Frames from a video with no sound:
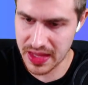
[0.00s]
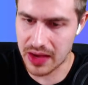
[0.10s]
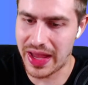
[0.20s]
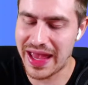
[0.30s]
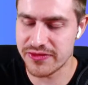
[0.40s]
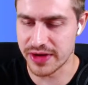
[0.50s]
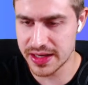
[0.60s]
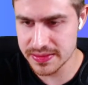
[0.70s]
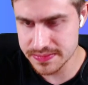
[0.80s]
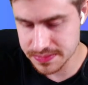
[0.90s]

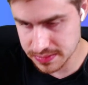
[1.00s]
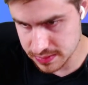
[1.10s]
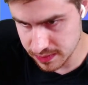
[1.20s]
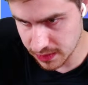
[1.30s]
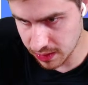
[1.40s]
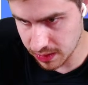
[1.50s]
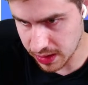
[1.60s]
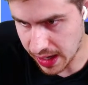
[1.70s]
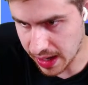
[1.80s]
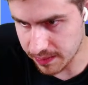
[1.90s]
However,
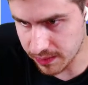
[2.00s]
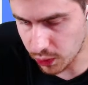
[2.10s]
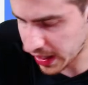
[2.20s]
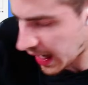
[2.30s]
what